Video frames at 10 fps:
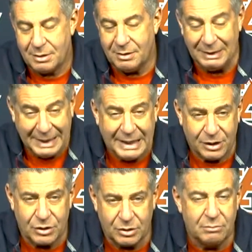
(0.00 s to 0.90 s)
the league
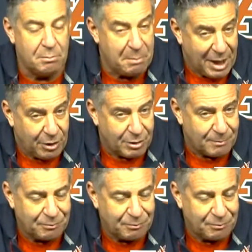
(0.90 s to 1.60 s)
is better